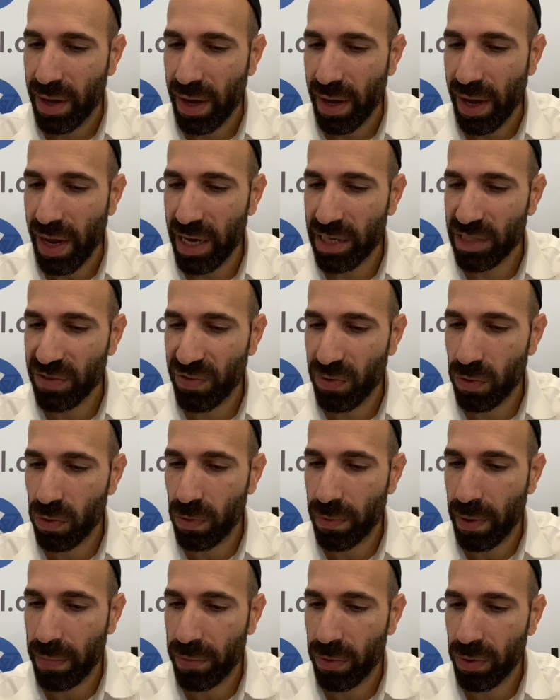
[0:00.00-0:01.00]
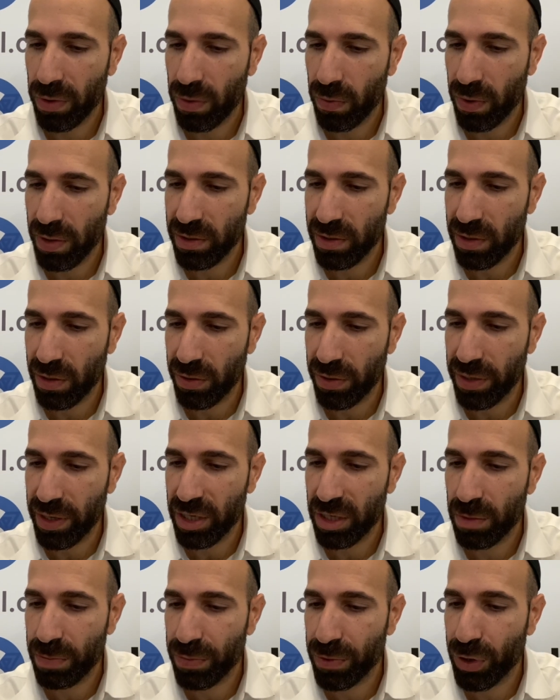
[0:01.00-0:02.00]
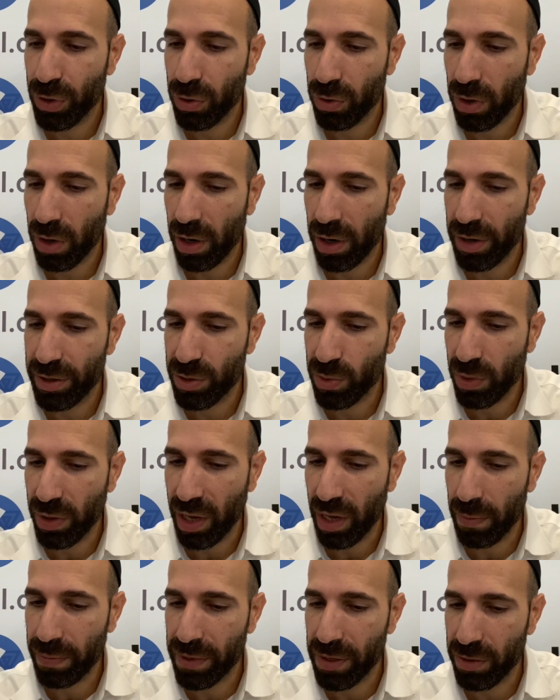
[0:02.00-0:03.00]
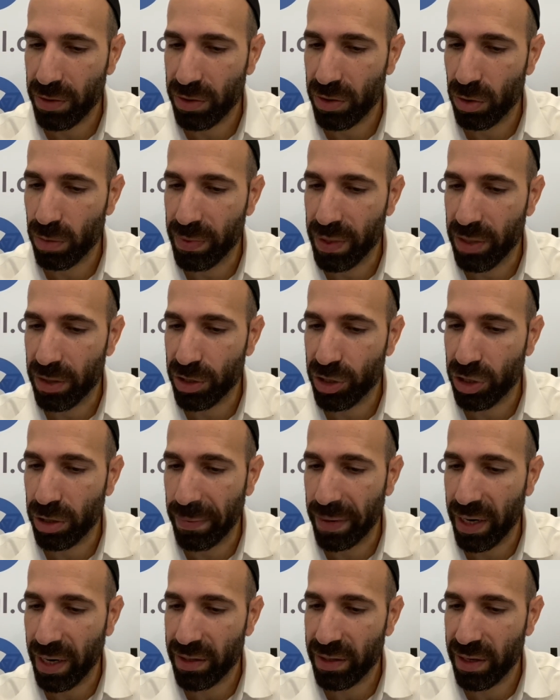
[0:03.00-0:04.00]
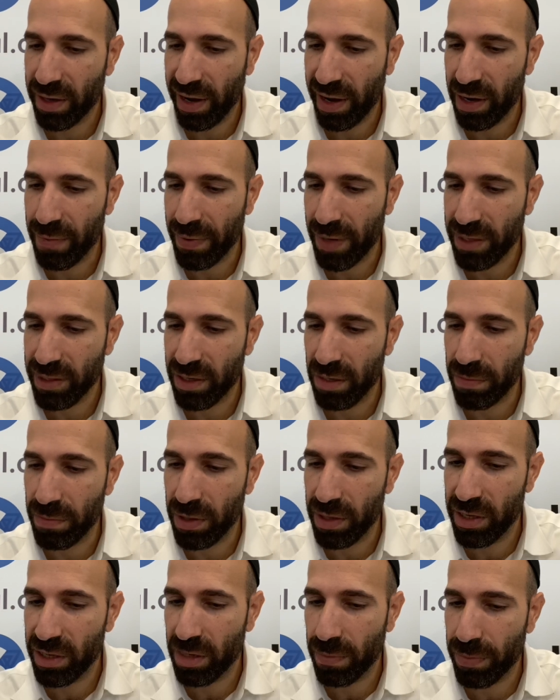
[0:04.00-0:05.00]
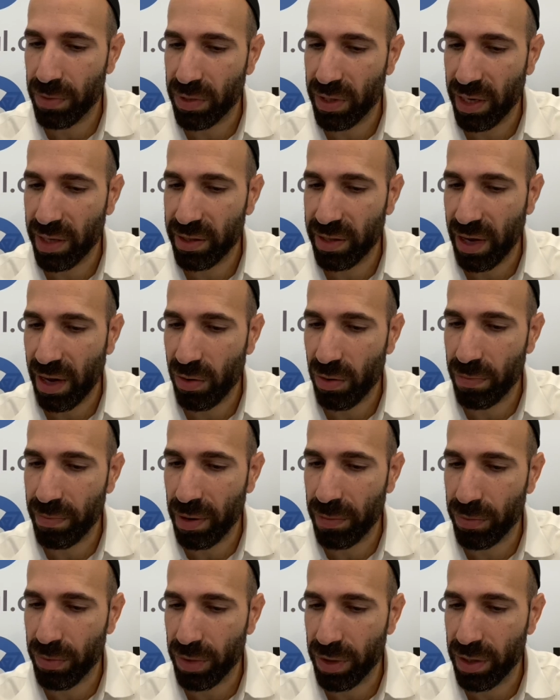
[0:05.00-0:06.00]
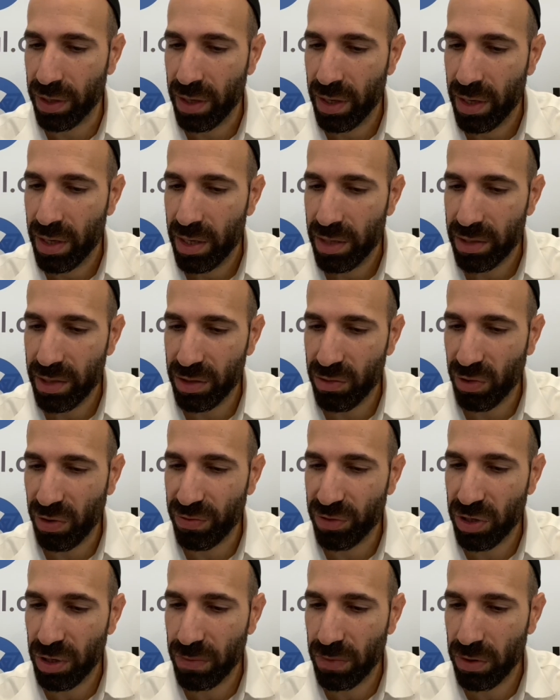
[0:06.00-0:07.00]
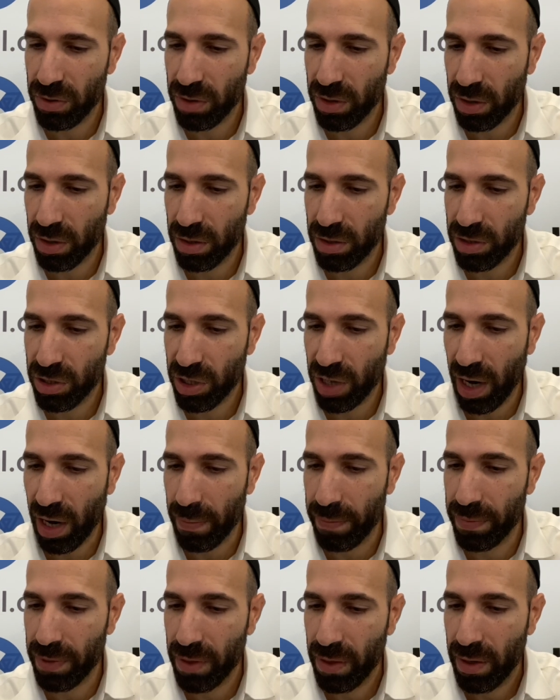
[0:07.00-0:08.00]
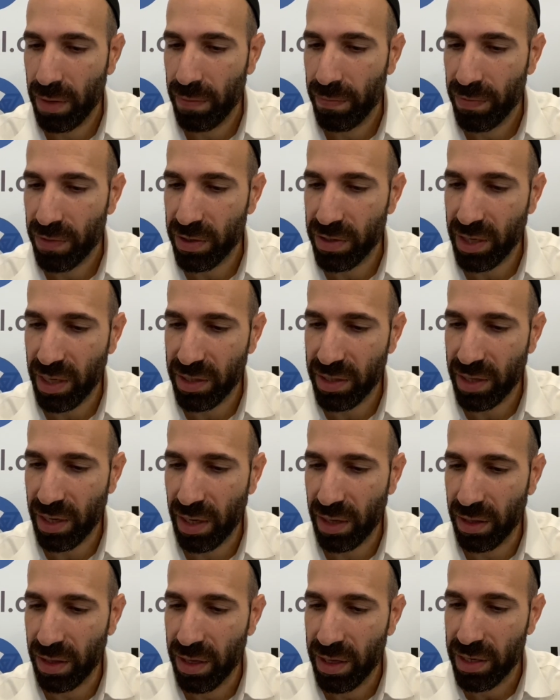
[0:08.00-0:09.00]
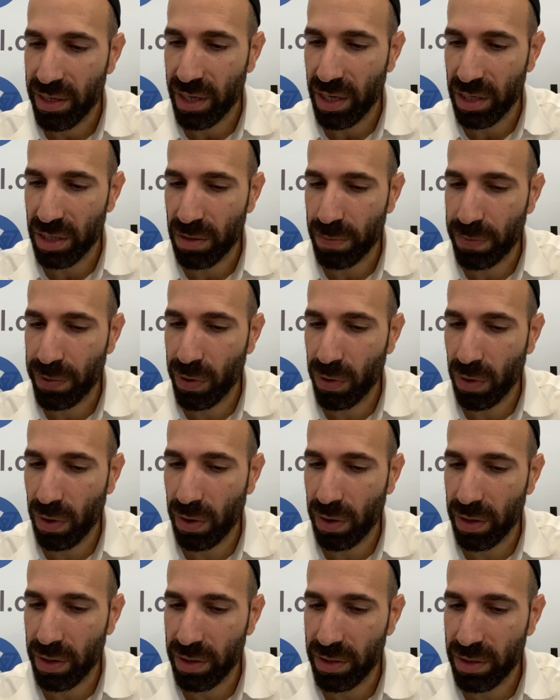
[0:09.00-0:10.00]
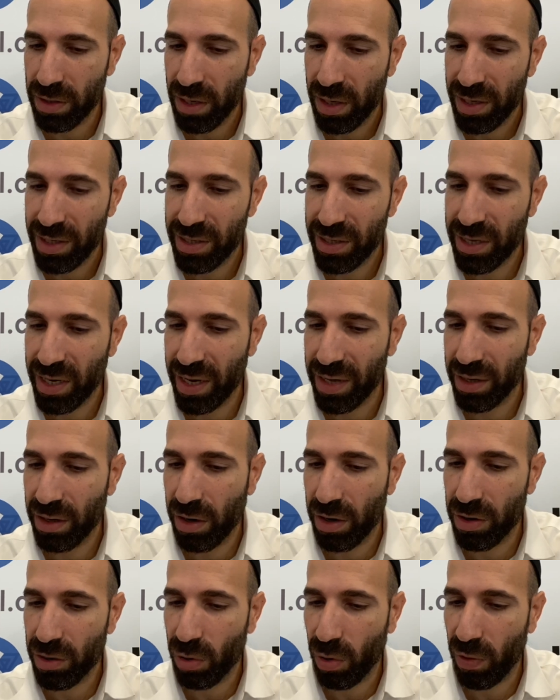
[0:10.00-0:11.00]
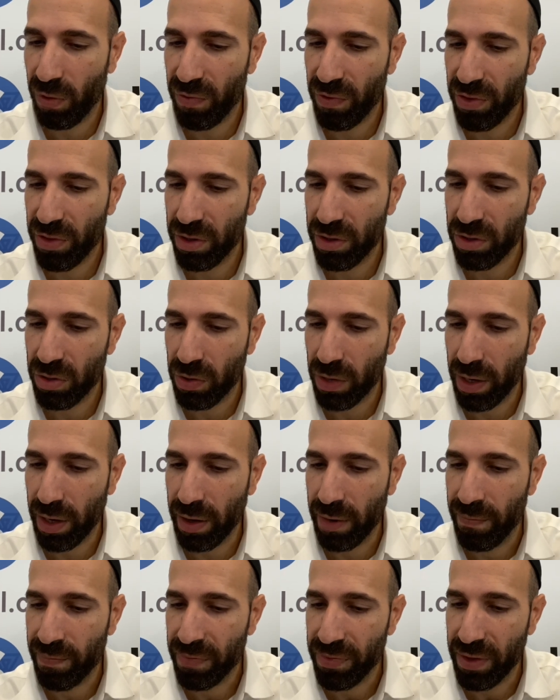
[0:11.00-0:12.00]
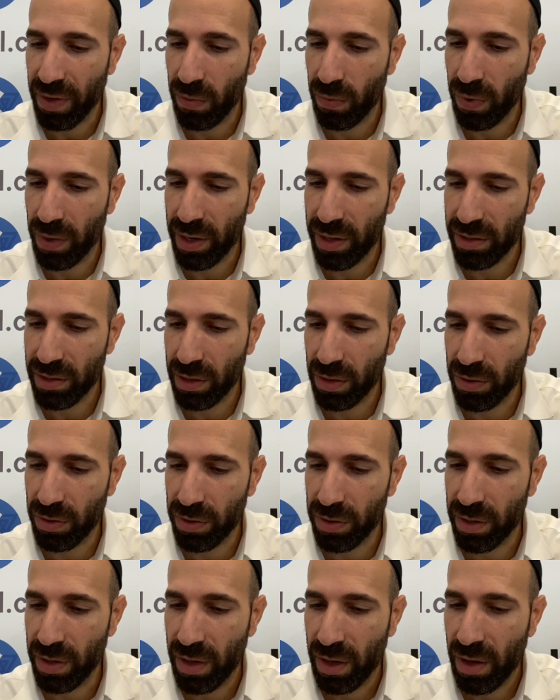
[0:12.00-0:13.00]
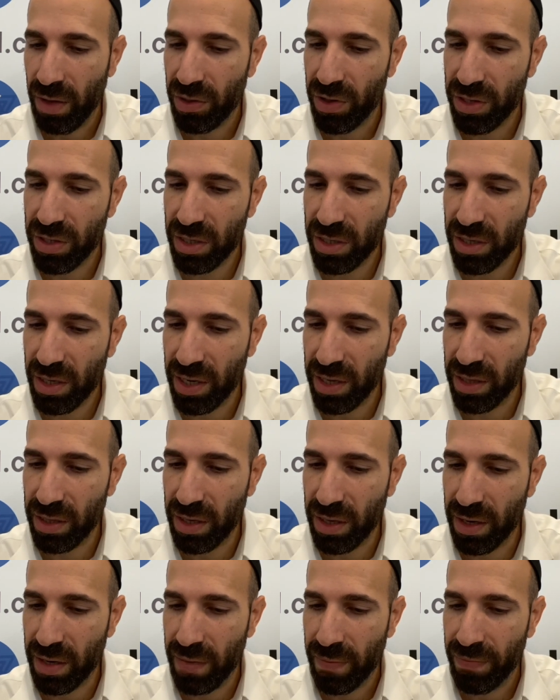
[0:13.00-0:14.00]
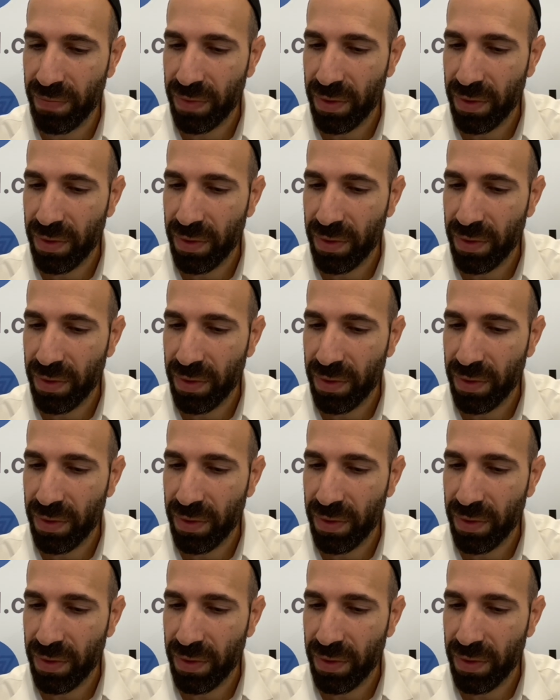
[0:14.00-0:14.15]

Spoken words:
As for remembering one's learnings, pure eyes will help here too, because Shemirat Enayim has the ability to protect our memory, says Rav Shimon Shkap Zatzal. Yes, pure eyes stand guard over the Torah that one has learned. This is hinted